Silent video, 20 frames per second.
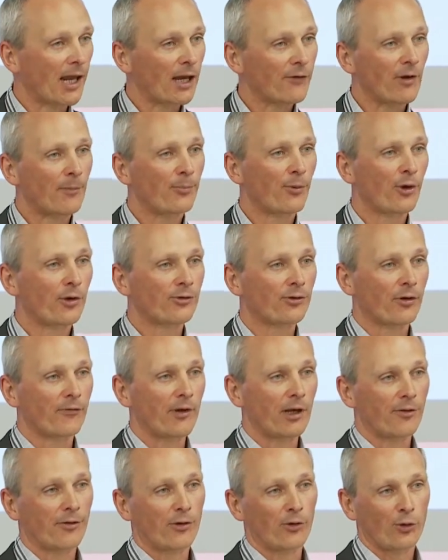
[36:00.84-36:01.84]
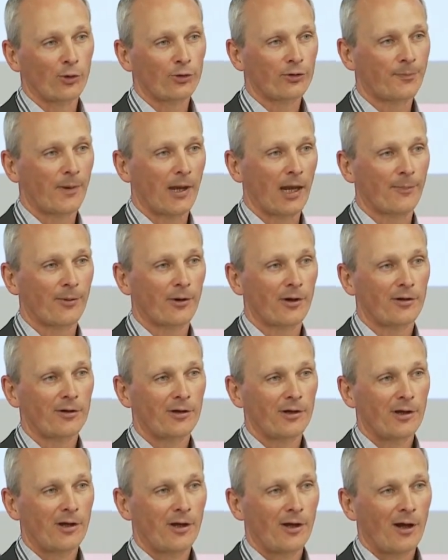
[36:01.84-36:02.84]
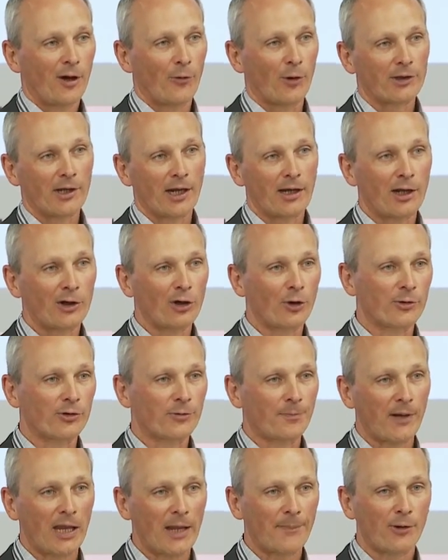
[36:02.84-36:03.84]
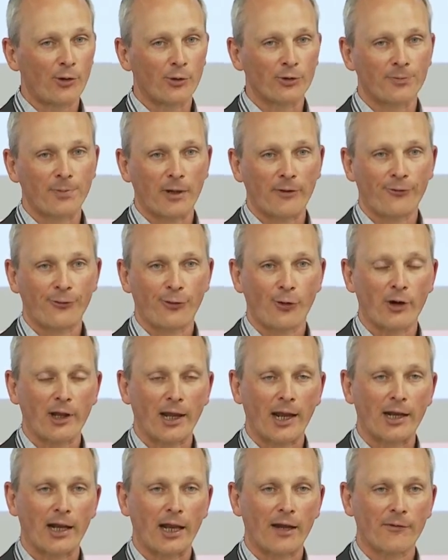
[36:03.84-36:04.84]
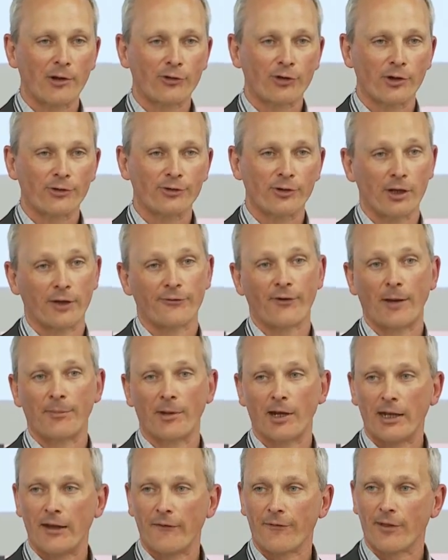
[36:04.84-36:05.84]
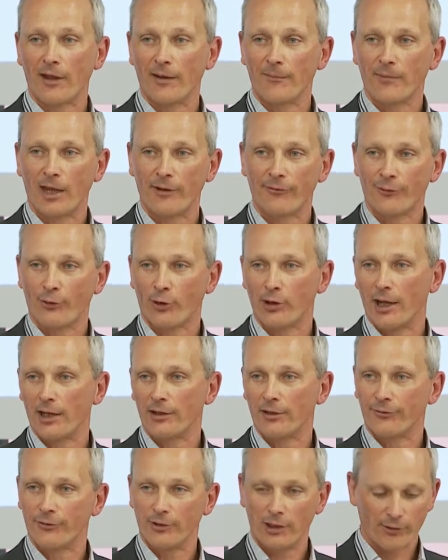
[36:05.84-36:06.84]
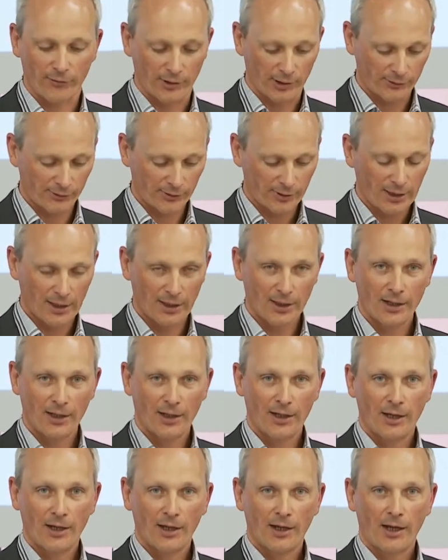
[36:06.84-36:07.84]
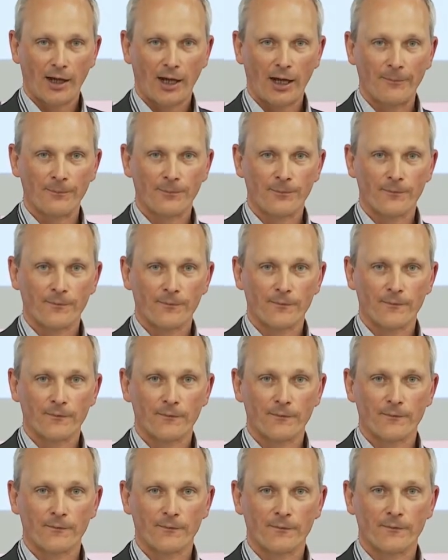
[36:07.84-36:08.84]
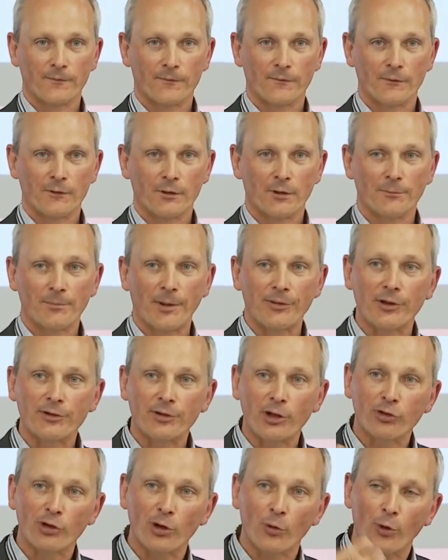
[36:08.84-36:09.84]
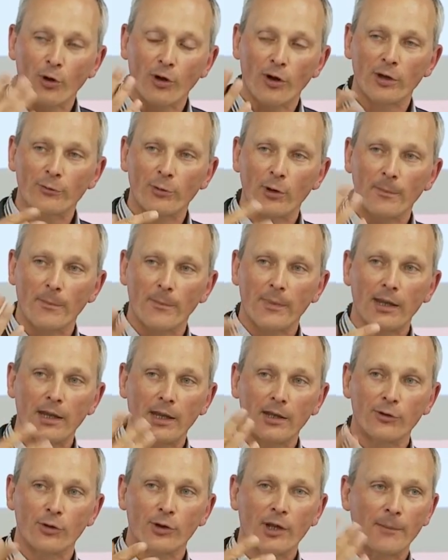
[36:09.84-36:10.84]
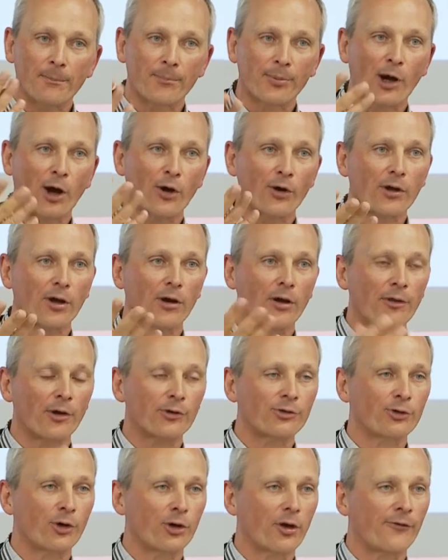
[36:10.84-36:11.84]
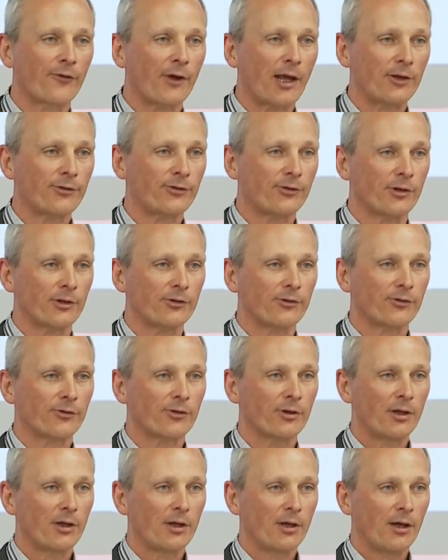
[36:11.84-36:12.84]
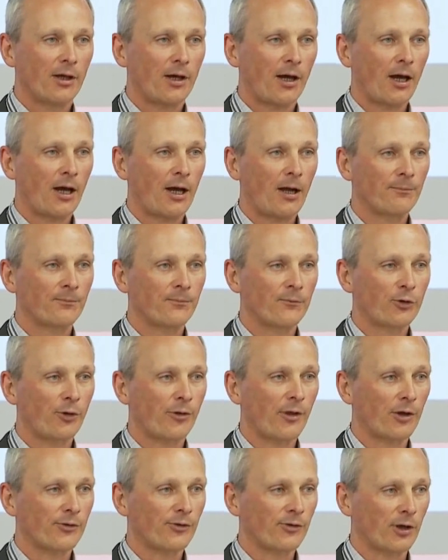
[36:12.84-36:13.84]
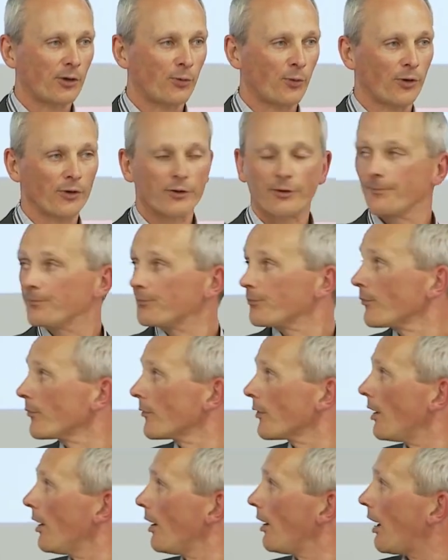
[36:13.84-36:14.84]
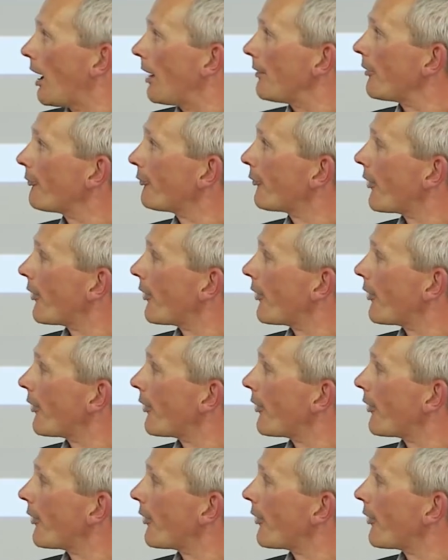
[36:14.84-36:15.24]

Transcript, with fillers: Angry Birds or reading the newspaper, what can I do with people who speak 48 languages and if I believe them, have 48 different degrees? Um, but the digital world will mean you can broker those sort of assets um, to the outside world. Uh, and the